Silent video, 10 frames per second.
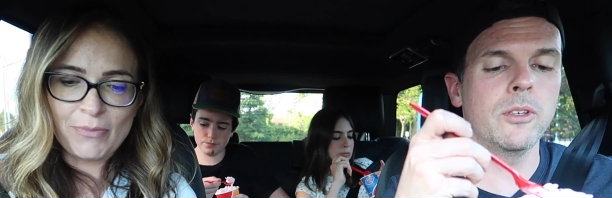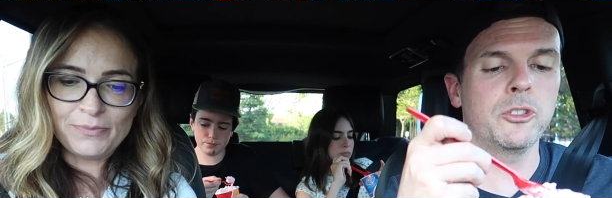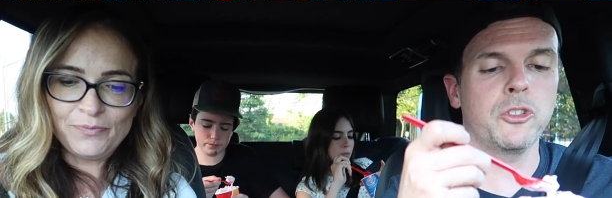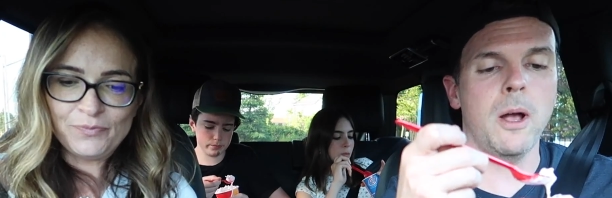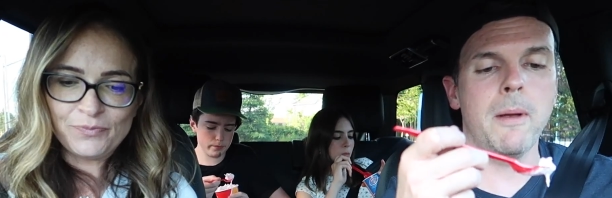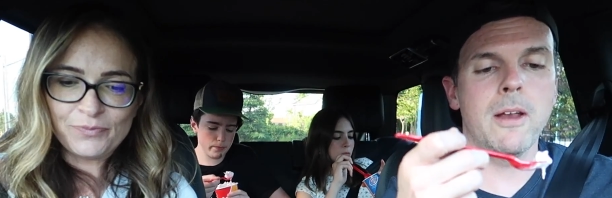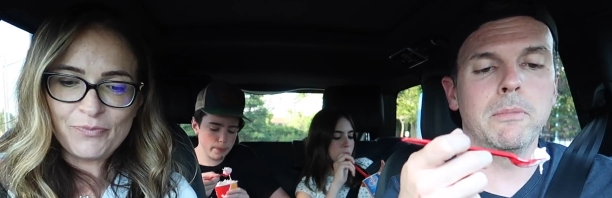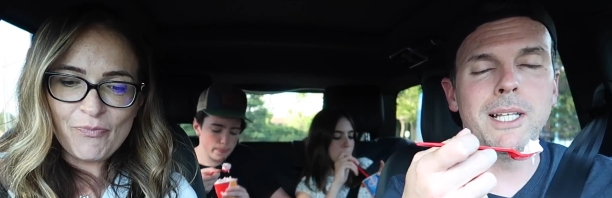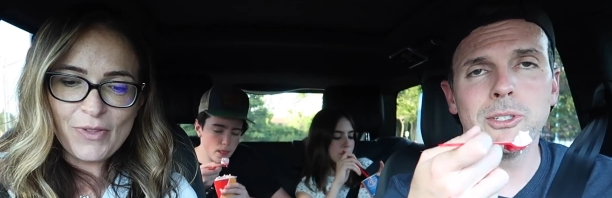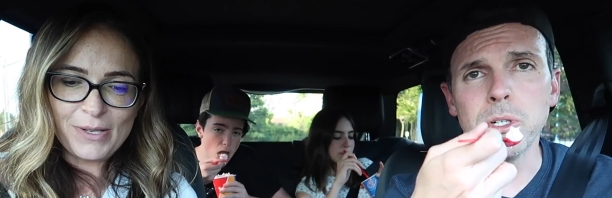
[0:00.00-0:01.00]
Speaker 1: the strawberry
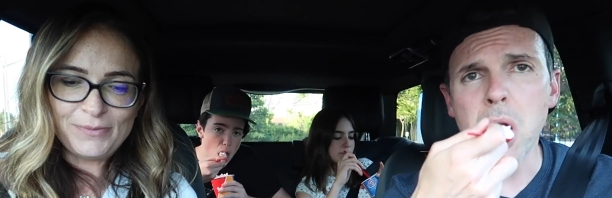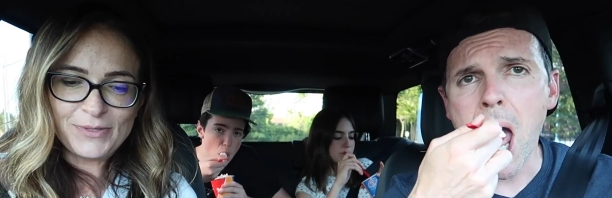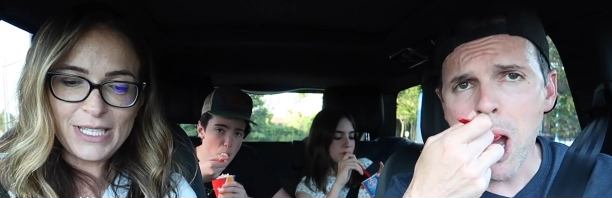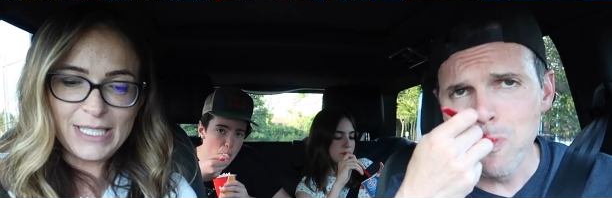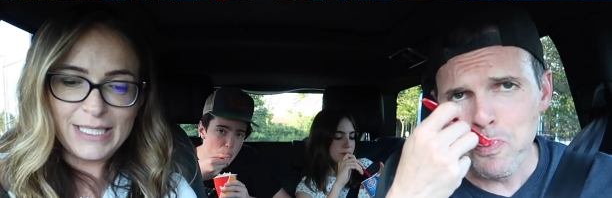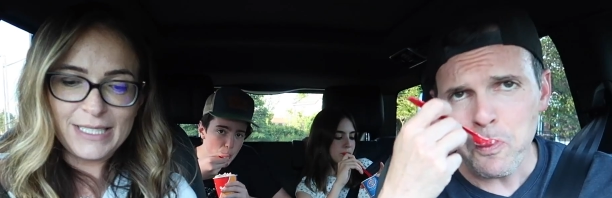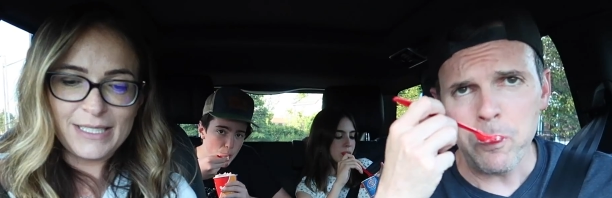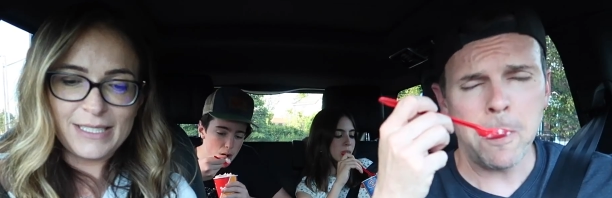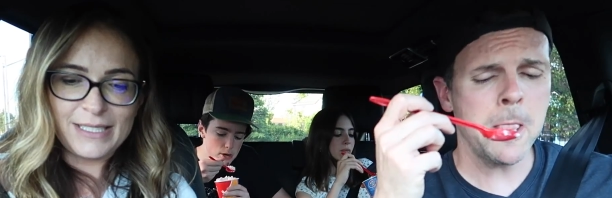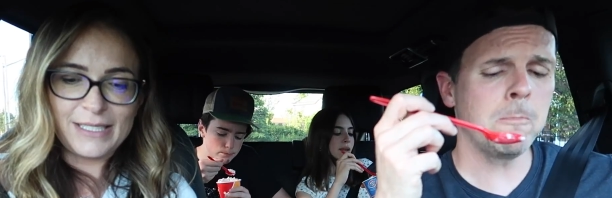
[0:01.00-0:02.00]
blizzard.
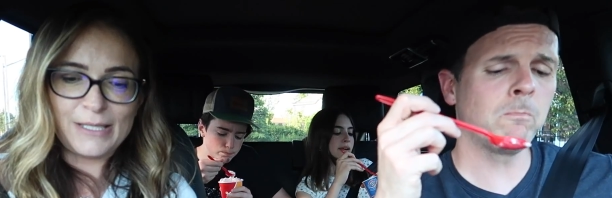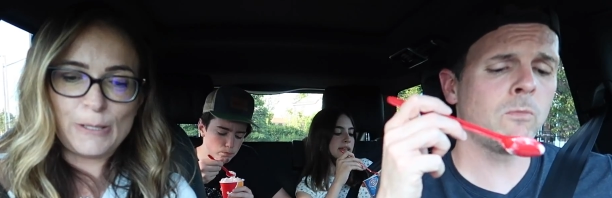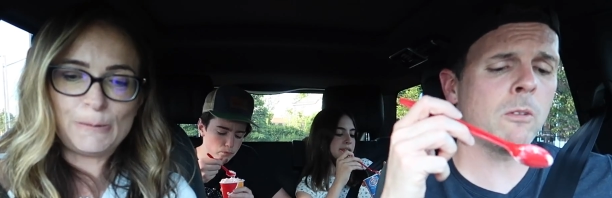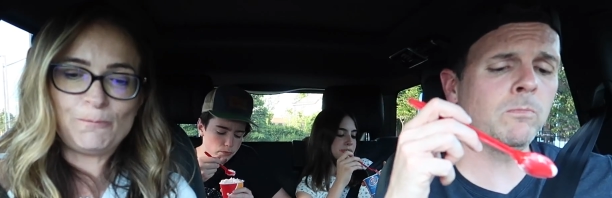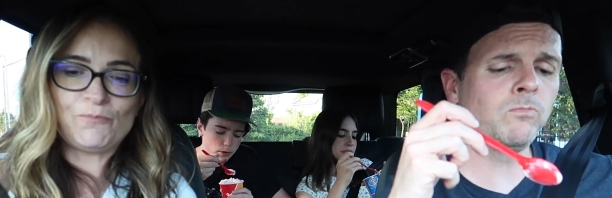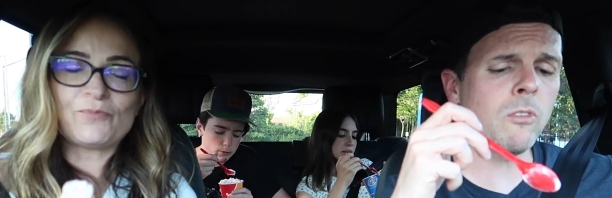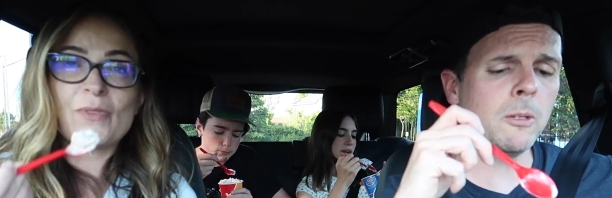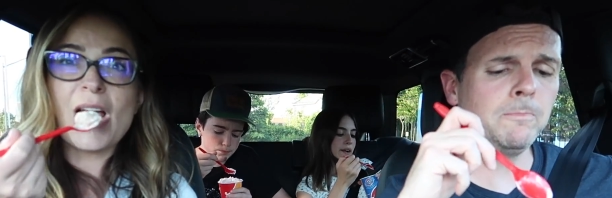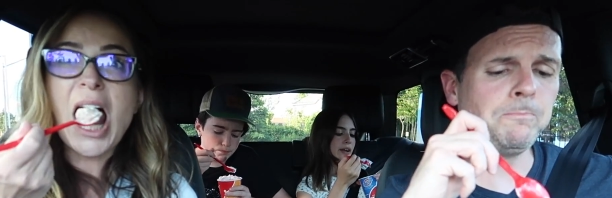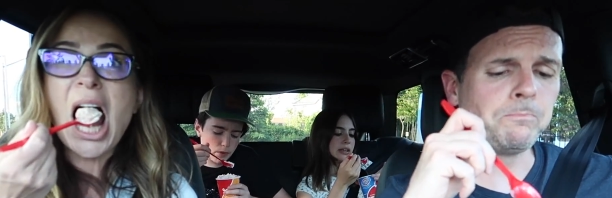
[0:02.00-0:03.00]

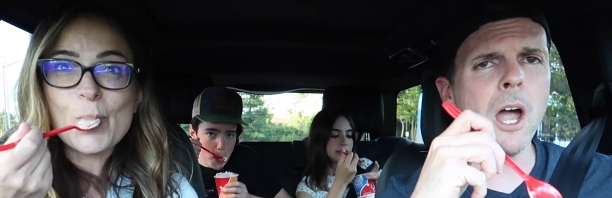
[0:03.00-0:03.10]
Ah.